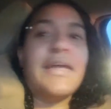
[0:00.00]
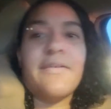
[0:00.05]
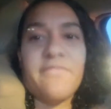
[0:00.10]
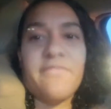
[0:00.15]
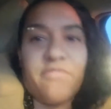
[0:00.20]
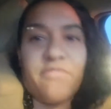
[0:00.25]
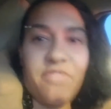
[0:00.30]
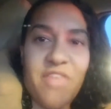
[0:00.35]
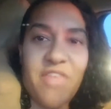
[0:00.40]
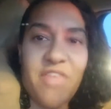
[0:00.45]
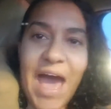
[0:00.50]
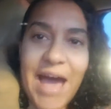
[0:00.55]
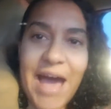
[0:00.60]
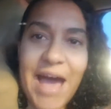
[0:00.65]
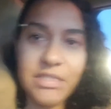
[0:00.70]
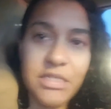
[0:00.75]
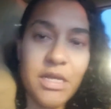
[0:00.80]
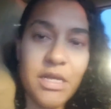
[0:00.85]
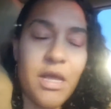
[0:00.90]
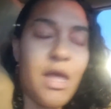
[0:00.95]
of
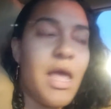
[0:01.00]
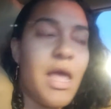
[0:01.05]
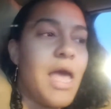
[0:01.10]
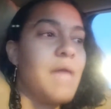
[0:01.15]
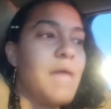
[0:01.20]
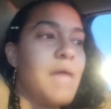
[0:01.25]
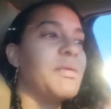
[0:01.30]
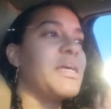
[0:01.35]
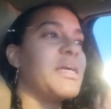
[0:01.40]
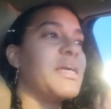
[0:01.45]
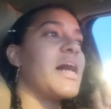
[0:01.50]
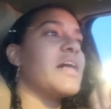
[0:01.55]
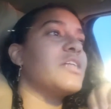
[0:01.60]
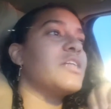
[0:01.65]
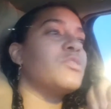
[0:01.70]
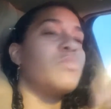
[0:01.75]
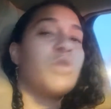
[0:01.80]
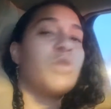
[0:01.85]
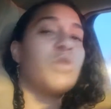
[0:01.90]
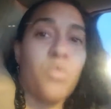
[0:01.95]
that. And
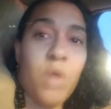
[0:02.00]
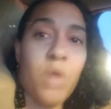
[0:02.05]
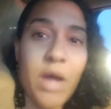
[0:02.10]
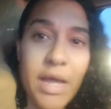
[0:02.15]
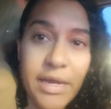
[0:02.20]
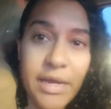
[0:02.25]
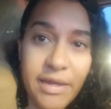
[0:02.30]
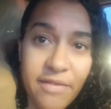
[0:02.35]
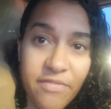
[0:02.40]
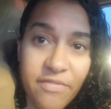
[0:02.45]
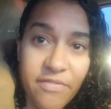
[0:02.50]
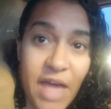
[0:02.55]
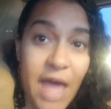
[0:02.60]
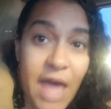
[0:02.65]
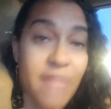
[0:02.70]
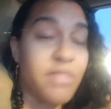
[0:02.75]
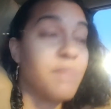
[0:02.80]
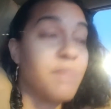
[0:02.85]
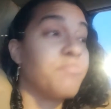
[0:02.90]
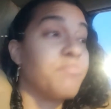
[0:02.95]
because we don't want any of
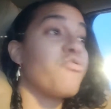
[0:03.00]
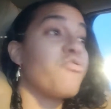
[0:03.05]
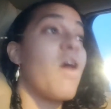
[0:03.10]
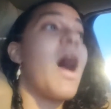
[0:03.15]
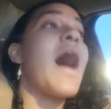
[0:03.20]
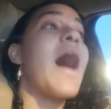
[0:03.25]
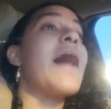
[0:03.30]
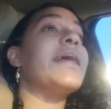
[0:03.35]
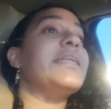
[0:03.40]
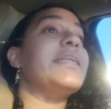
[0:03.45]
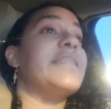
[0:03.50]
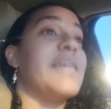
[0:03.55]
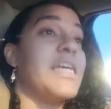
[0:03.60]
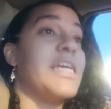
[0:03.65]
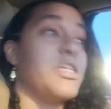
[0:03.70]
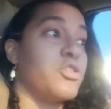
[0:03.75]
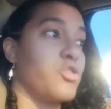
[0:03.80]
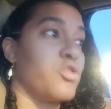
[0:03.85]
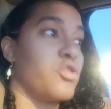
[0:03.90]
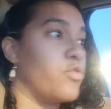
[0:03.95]
that, the pride
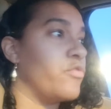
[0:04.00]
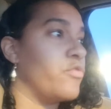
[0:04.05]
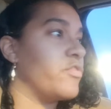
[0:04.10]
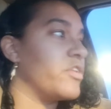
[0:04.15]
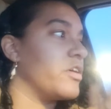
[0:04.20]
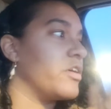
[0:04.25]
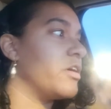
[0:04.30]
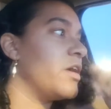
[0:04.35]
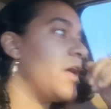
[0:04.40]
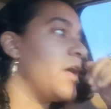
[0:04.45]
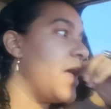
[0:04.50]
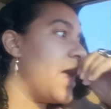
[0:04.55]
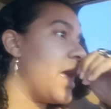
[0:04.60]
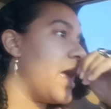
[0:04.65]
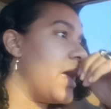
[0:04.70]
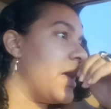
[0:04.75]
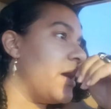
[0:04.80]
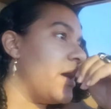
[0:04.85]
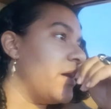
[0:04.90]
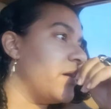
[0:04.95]
takes over
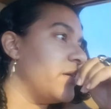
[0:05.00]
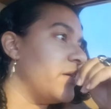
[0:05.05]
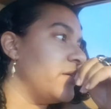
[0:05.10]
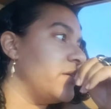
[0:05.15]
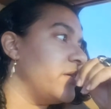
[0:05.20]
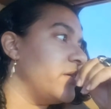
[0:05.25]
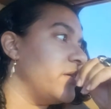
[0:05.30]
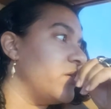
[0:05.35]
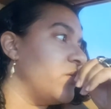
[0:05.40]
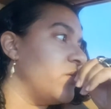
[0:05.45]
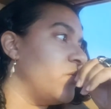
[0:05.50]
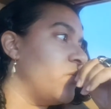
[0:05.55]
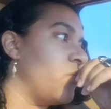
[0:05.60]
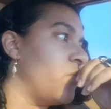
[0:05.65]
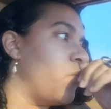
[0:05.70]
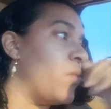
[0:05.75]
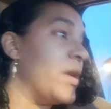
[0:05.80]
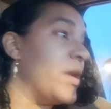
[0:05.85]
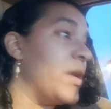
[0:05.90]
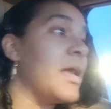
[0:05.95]
and
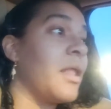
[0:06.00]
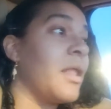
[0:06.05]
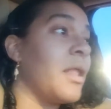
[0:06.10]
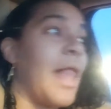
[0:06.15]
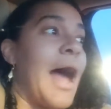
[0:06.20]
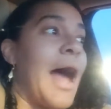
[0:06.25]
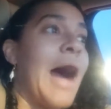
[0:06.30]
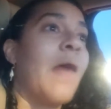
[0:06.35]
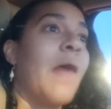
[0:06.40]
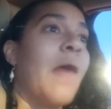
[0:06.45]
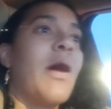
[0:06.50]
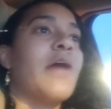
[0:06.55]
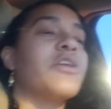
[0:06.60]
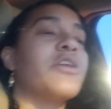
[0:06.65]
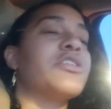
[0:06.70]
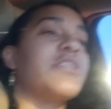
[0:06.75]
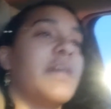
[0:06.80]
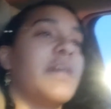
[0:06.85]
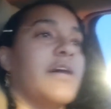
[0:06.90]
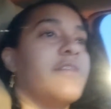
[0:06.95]
we allow
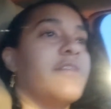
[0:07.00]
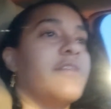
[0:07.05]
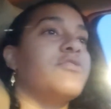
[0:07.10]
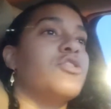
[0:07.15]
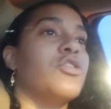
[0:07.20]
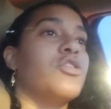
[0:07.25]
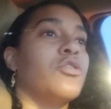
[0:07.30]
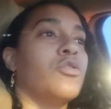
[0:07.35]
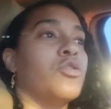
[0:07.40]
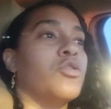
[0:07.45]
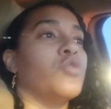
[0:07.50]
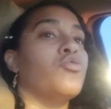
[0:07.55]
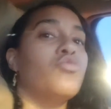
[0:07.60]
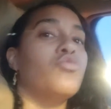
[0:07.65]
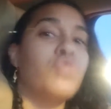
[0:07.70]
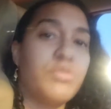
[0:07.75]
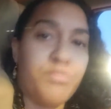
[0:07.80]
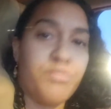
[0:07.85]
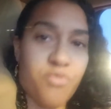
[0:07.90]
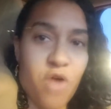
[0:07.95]
ourselves to
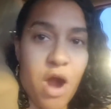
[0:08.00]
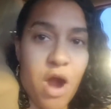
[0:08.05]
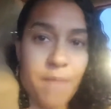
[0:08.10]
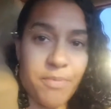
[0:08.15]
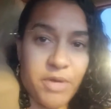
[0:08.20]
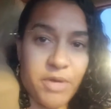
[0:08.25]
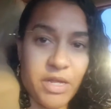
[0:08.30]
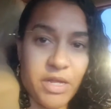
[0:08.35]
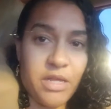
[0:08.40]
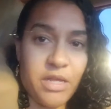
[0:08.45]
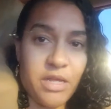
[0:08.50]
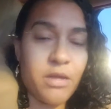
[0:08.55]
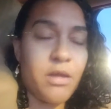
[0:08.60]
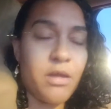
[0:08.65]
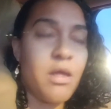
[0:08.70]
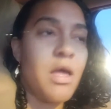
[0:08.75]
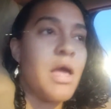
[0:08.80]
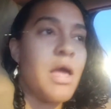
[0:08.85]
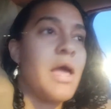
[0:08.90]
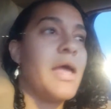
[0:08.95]
lose property
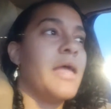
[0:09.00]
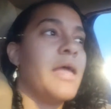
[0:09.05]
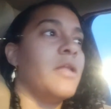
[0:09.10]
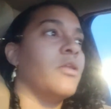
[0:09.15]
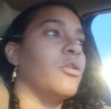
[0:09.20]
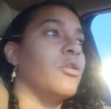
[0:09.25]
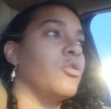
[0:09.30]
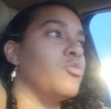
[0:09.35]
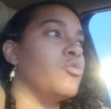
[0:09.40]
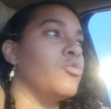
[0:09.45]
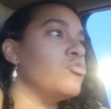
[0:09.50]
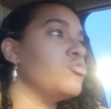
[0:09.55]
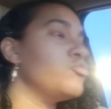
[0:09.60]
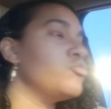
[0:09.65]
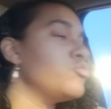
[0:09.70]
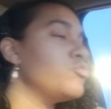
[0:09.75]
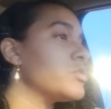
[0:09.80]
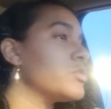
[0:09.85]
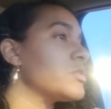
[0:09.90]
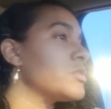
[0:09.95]
and
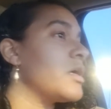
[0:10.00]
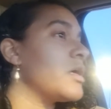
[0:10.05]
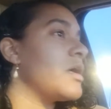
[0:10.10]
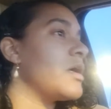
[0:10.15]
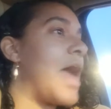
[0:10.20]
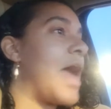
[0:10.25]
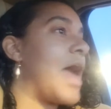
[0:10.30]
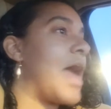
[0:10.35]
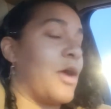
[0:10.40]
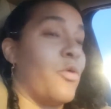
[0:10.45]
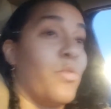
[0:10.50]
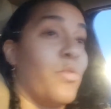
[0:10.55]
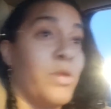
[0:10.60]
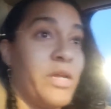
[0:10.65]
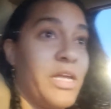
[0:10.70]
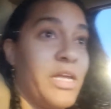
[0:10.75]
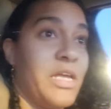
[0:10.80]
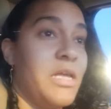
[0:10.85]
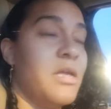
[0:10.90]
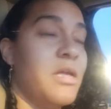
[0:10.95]
lose
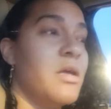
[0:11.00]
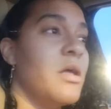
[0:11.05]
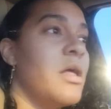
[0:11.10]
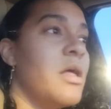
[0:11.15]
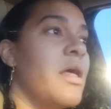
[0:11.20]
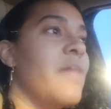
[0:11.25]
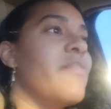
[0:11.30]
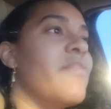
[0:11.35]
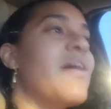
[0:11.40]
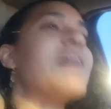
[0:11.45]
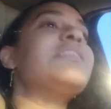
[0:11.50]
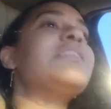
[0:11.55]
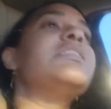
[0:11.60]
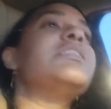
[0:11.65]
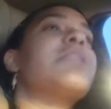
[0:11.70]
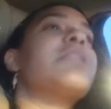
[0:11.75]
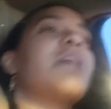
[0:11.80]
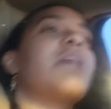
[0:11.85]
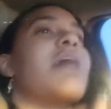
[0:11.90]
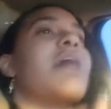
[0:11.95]
equity. And that's
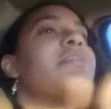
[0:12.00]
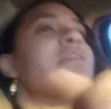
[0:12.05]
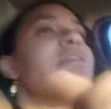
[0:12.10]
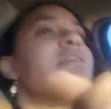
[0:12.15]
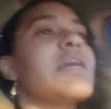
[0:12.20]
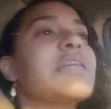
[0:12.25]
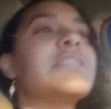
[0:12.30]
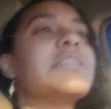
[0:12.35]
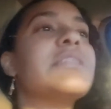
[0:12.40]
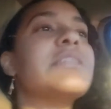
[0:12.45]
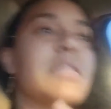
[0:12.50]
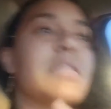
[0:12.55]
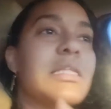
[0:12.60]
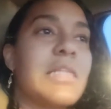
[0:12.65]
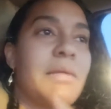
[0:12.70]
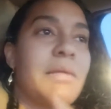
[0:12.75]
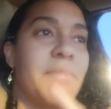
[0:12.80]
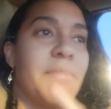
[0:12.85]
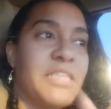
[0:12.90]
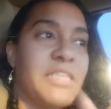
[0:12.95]
the thing. I think that's the thing
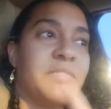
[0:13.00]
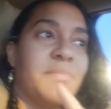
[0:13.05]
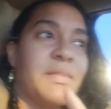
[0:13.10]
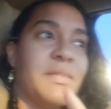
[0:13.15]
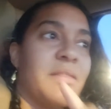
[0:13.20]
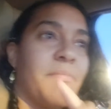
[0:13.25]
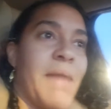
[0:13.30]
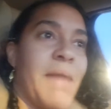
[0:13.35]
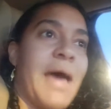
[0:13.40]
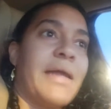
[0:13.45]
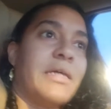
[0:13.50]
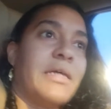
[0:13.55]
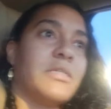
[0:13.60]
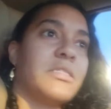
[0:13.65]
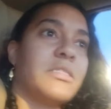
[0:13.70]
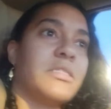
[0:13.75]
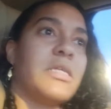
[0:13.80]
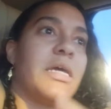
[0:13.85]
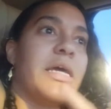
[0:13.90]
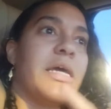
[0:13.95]
that makes me the
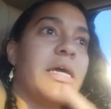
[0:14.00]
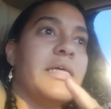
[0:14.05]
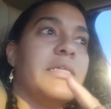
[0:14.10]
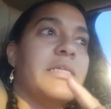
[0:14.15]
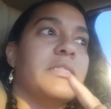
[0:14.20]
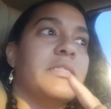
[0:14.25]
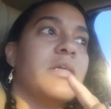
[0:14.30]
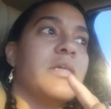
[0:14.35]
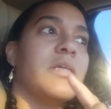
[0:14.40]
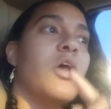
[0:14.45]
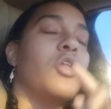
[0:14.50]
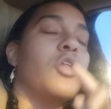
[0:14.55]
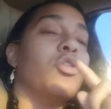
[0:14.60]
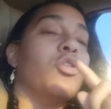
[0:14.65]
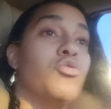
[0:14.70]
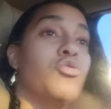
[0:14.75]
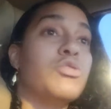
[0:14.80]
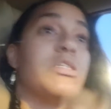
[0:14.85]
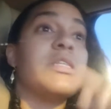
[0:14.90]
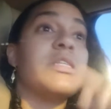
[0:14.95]
maddest is
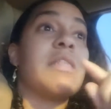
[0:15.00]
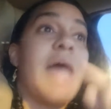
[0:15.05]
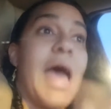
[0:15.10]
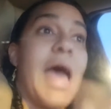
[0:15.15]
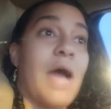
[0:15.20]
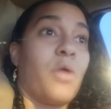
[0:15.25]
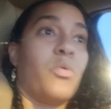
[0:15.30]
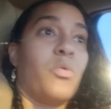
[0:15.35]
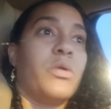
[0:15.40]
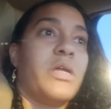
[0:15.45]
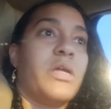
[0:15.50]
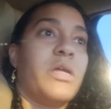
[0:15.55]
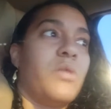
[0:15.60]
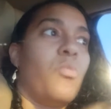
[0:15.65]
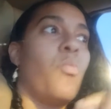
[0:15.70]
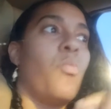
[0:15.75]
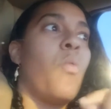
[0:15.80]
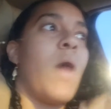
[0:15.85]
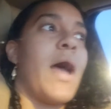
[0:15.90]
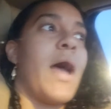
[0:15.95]
losing the equity
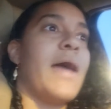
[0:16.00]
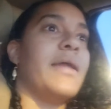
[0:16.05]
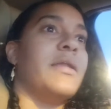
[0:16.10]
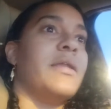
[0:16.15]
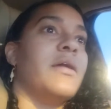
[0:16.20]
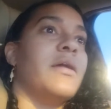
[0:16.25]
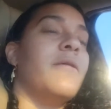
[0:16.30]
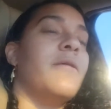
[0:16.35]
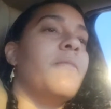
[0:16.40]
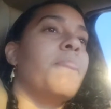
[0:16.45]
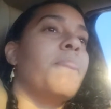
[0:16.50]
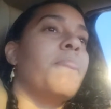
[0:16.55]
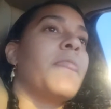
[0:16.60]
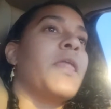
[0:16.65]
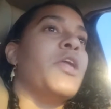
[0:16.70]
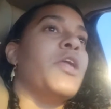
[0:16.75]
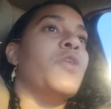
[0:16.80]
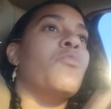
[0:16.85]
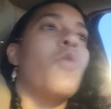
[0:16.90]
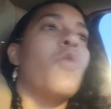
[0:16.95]
when
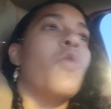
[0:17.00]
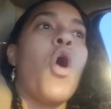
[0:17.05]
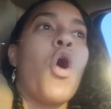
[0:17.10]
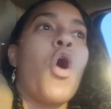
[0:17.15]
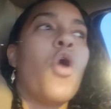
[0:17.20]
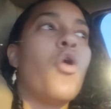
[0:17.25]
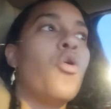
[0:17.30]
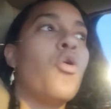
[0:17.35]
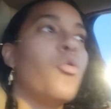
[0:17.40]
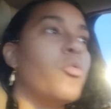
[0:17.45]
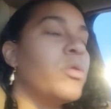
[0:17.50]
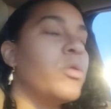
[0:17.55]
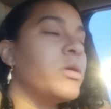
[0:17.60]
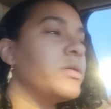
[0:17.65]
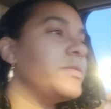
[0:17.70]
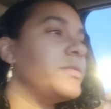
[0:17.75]
you owe